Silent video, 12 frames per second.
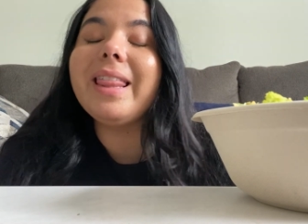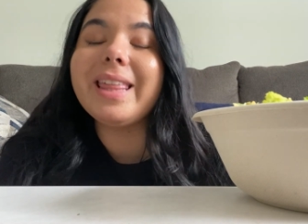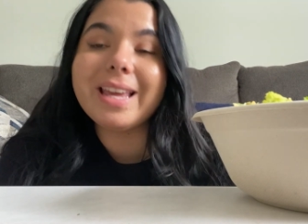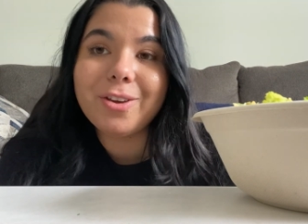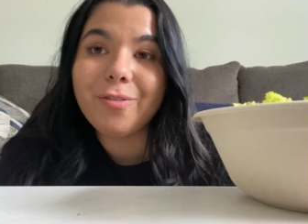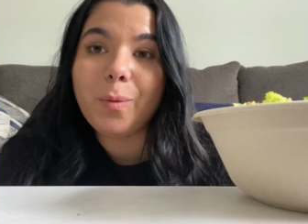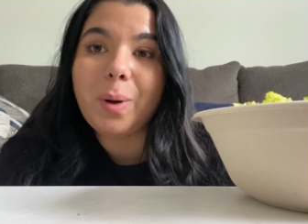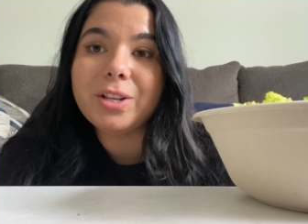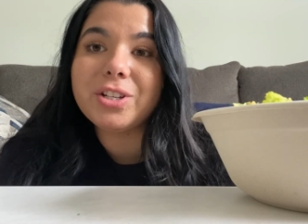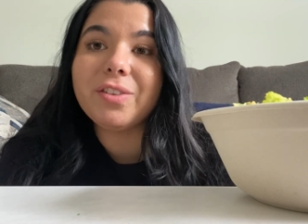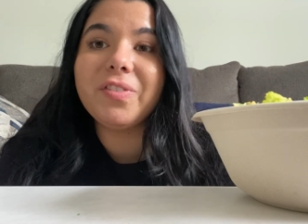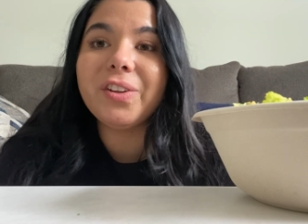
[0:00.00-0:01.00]
thank you for
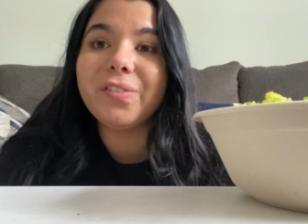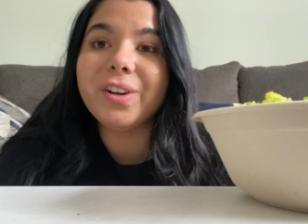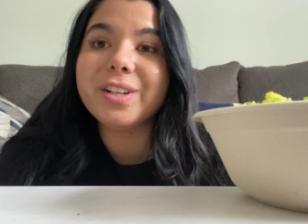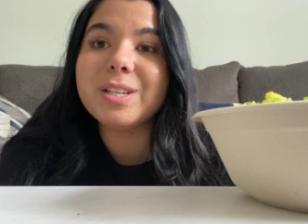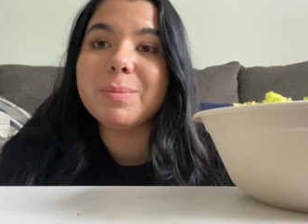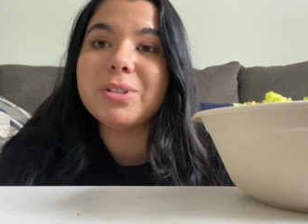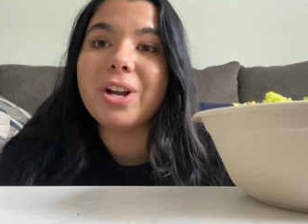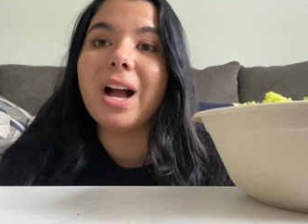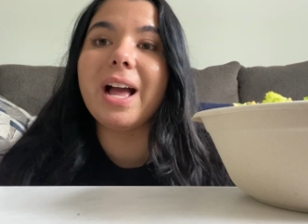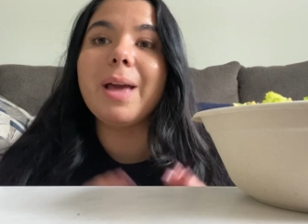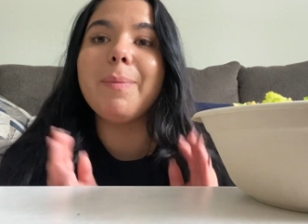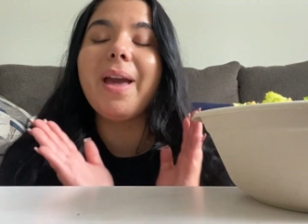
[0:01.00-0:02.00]
watching. Feel free to
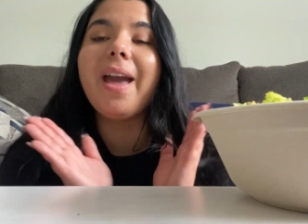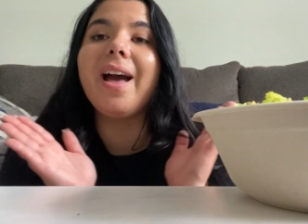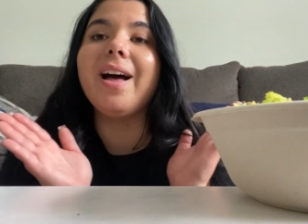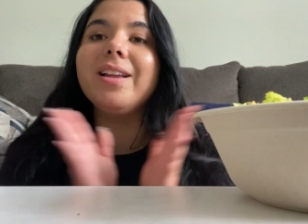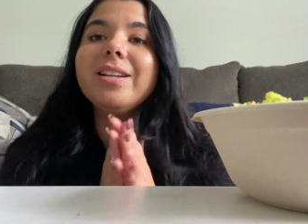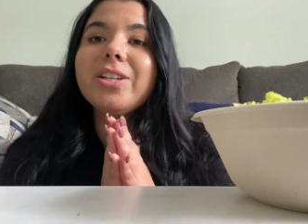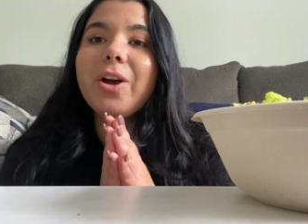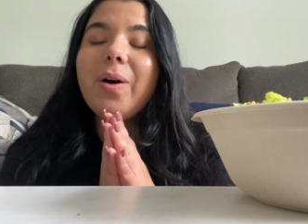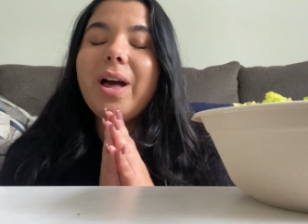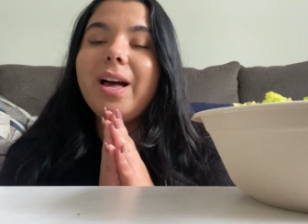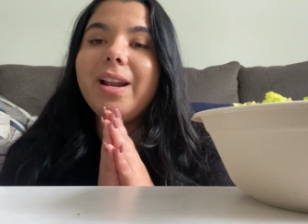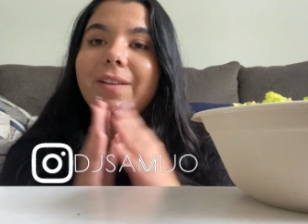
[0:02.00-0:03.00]
subscribe and go
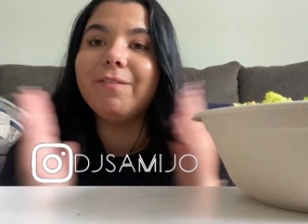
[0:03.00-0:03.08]
ahead